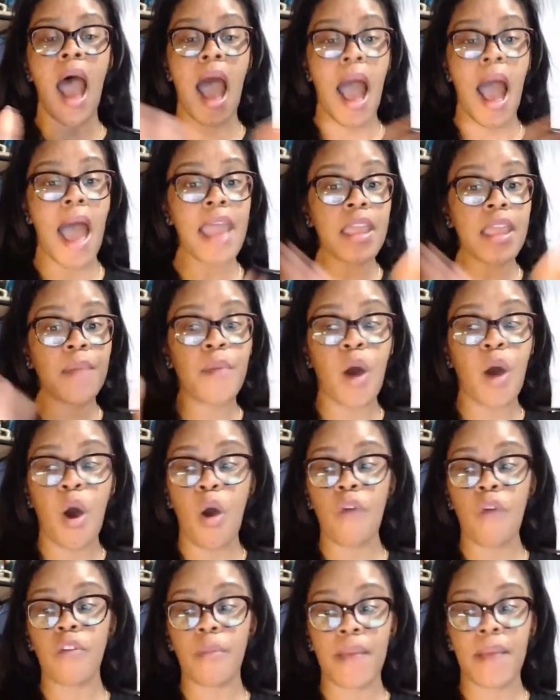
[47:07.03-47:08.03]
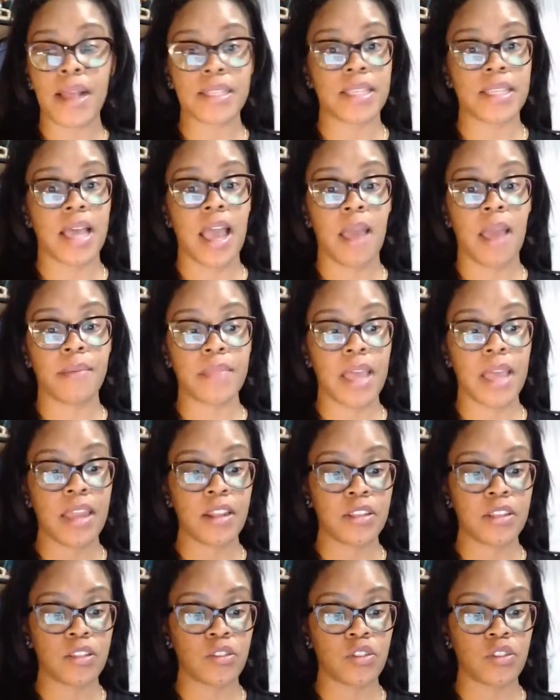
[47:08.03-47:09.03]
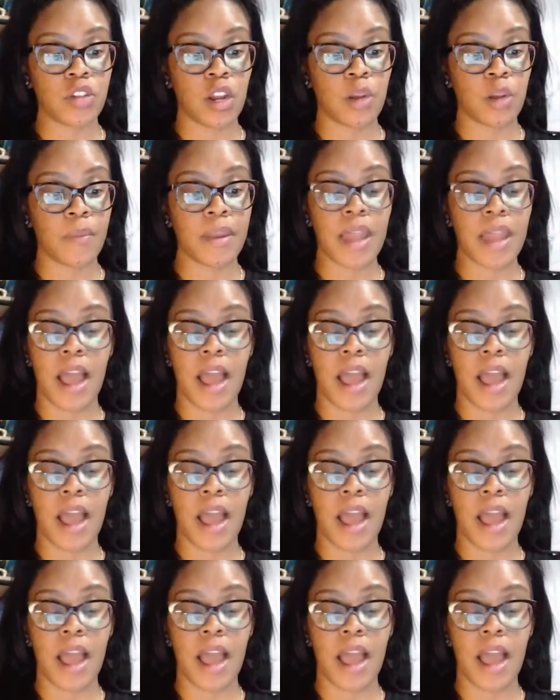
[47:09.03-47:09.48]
I am over my time, ladies and gentlemen.